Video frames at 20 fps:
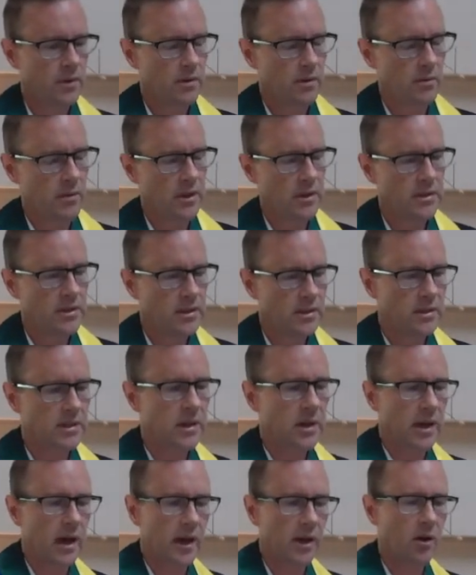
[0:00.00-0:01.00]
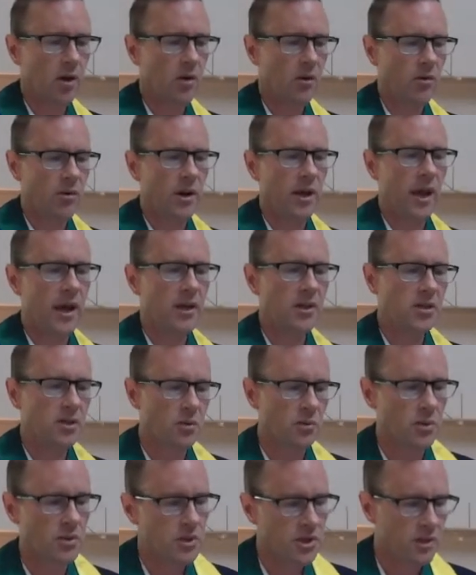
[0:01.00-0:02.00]
The minister said, our
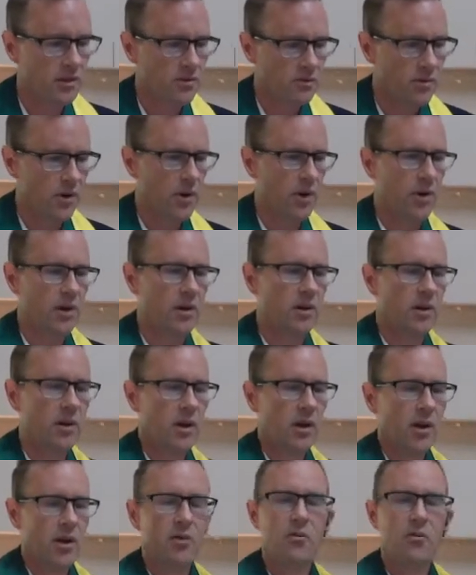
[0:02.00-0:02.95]
congregation was converted